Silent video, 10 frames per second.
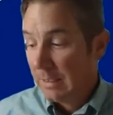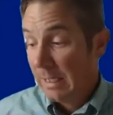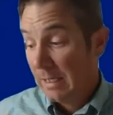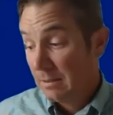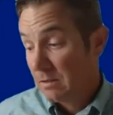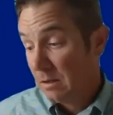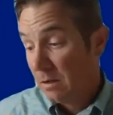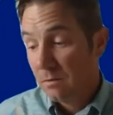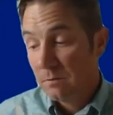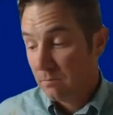And
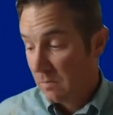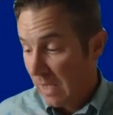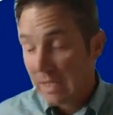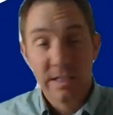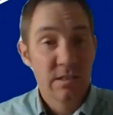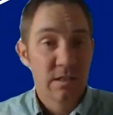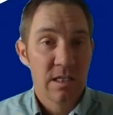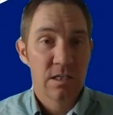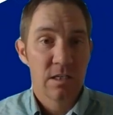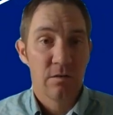so that
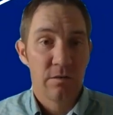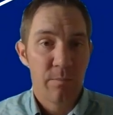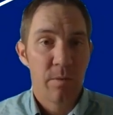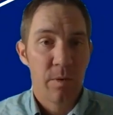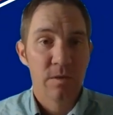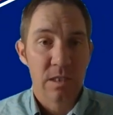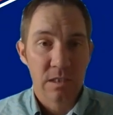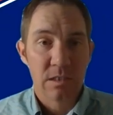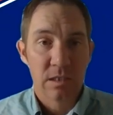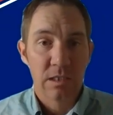legislation or that proposed
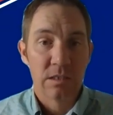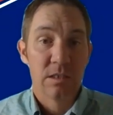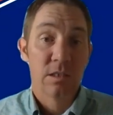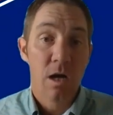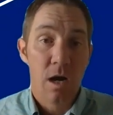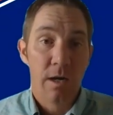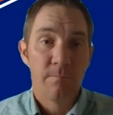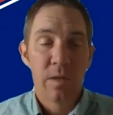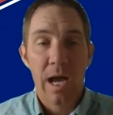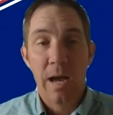legislation is
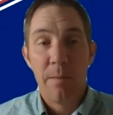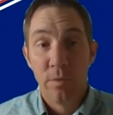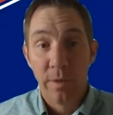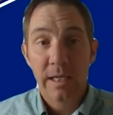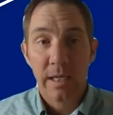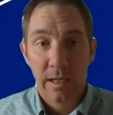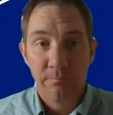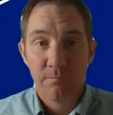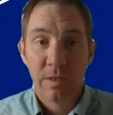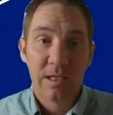gone. I bring it
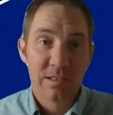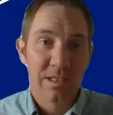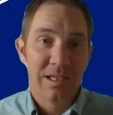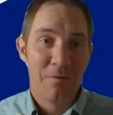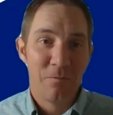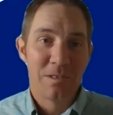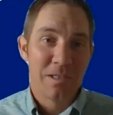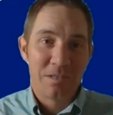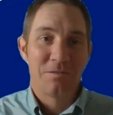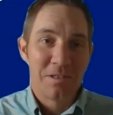up because again, we
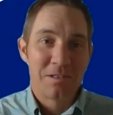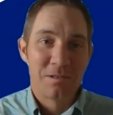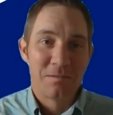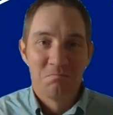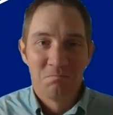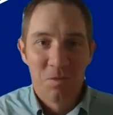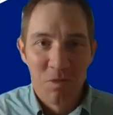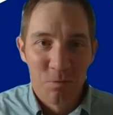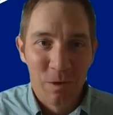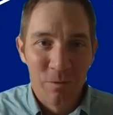scheduled this
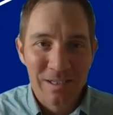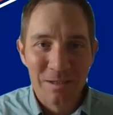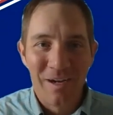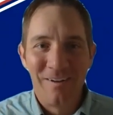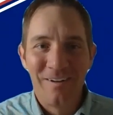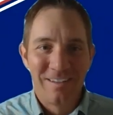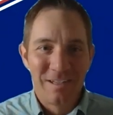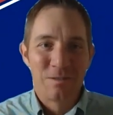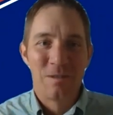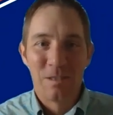3 weeks ago and
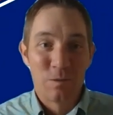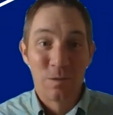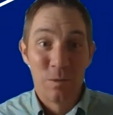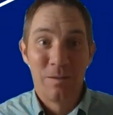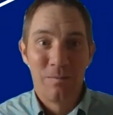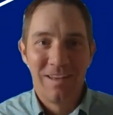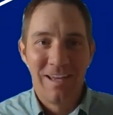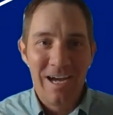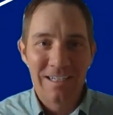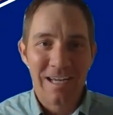this was going to be the
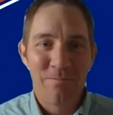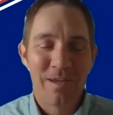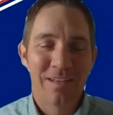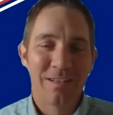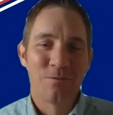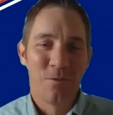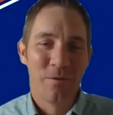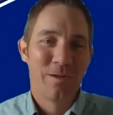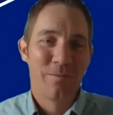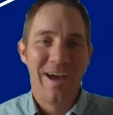hot topic. This was
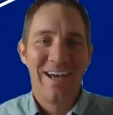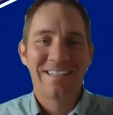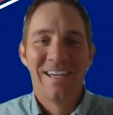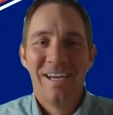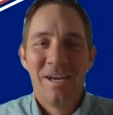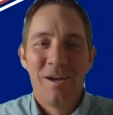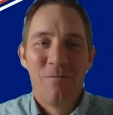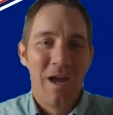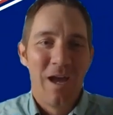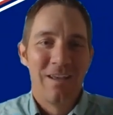going to pass
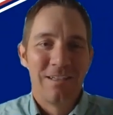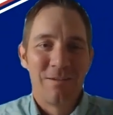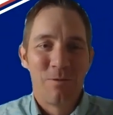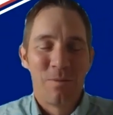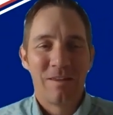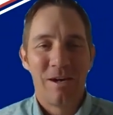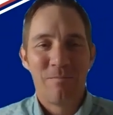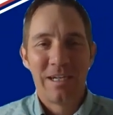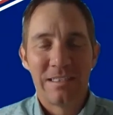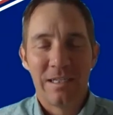as everybody
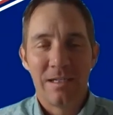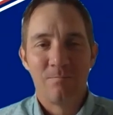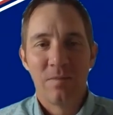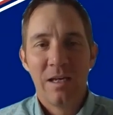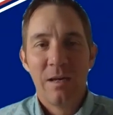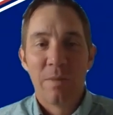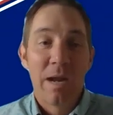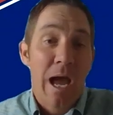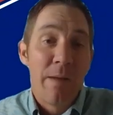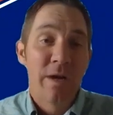thought, didn't.
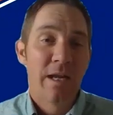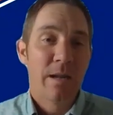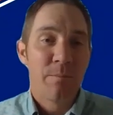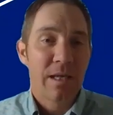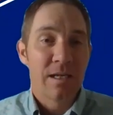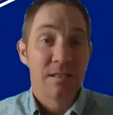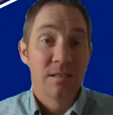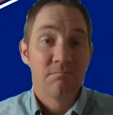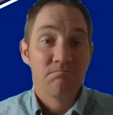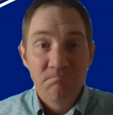But I bring it up
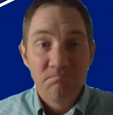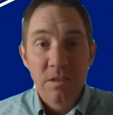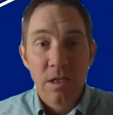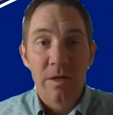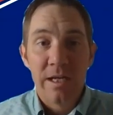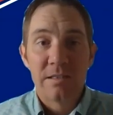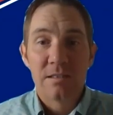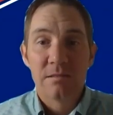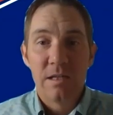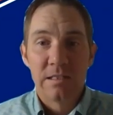because,
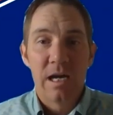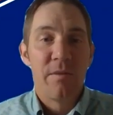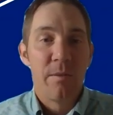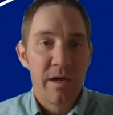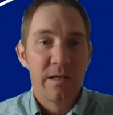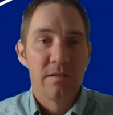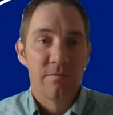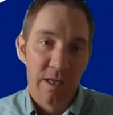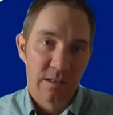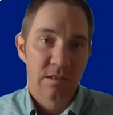it's on the minds
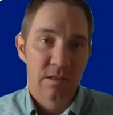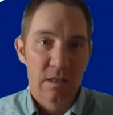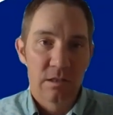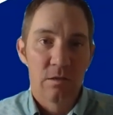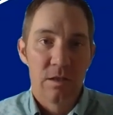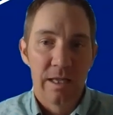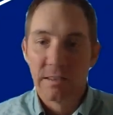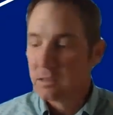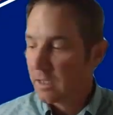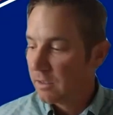of
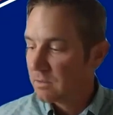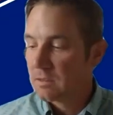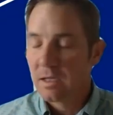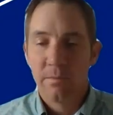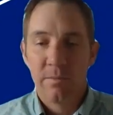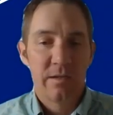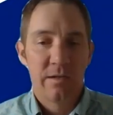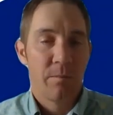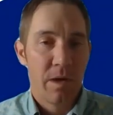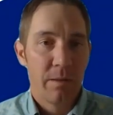legislators, it's on the mind
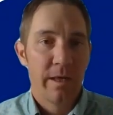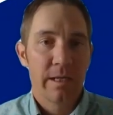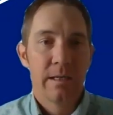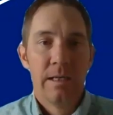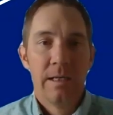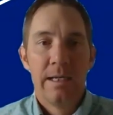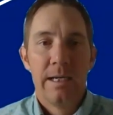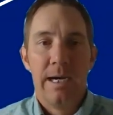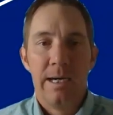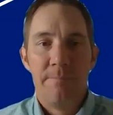of the public.
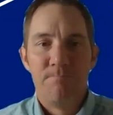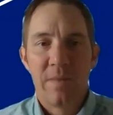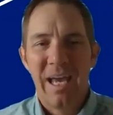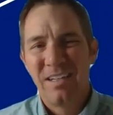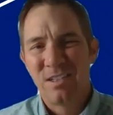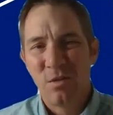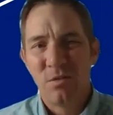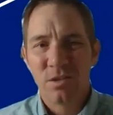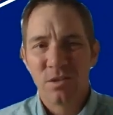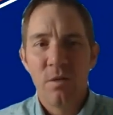And so
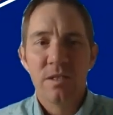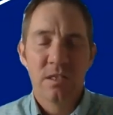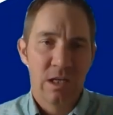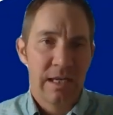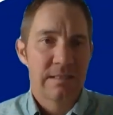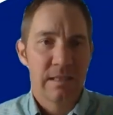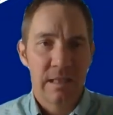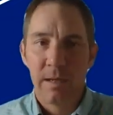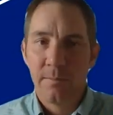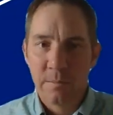there's always a chance that
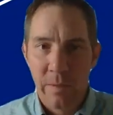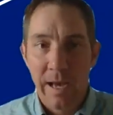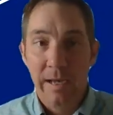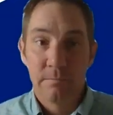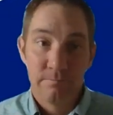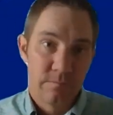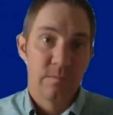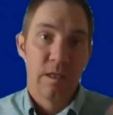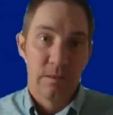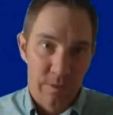it comes back
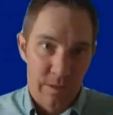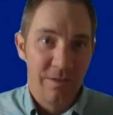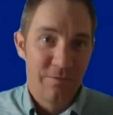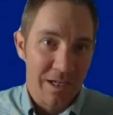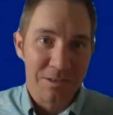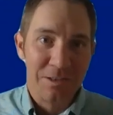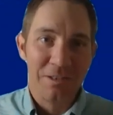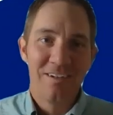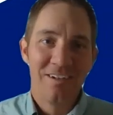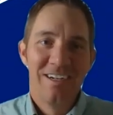at the beginning of next
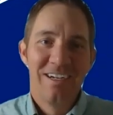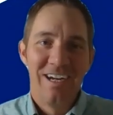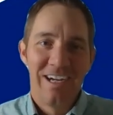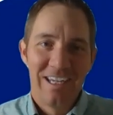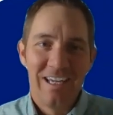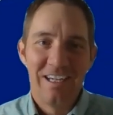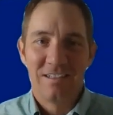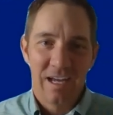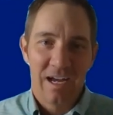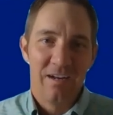year, again,
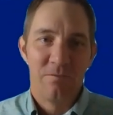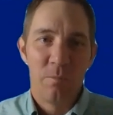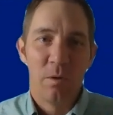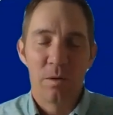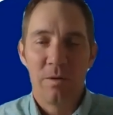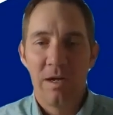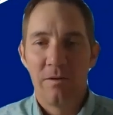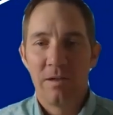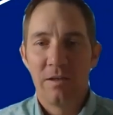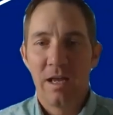to kind of poke
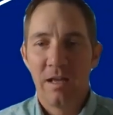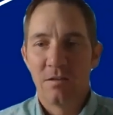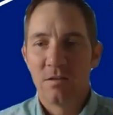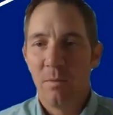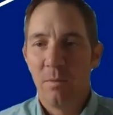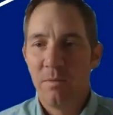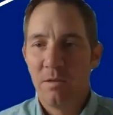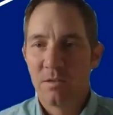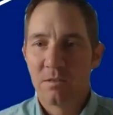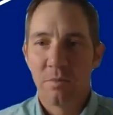around. And so maybe
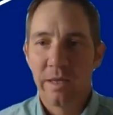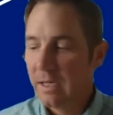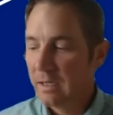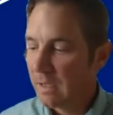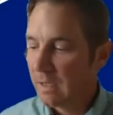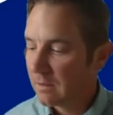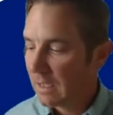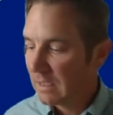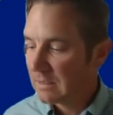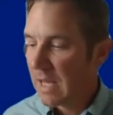there's some planning
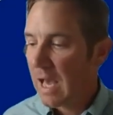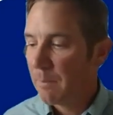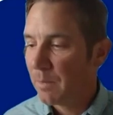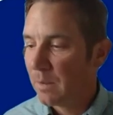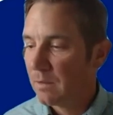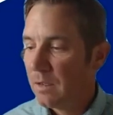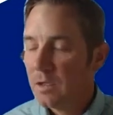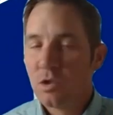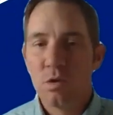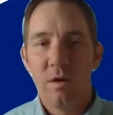that needs to happen
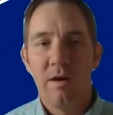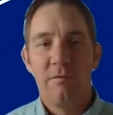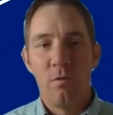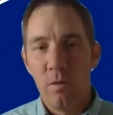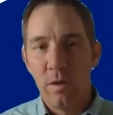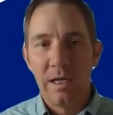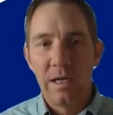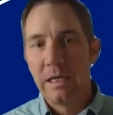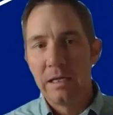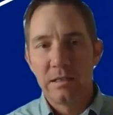to
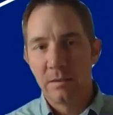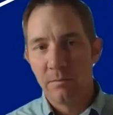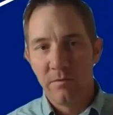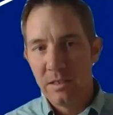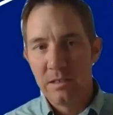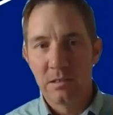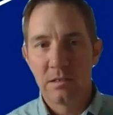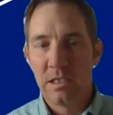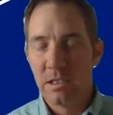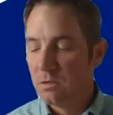avoid some of these
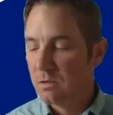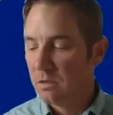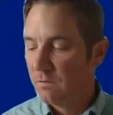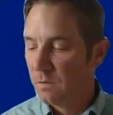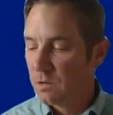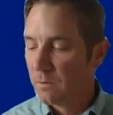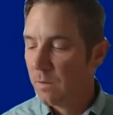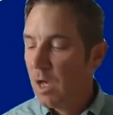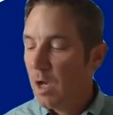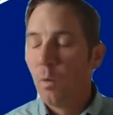issues in the future.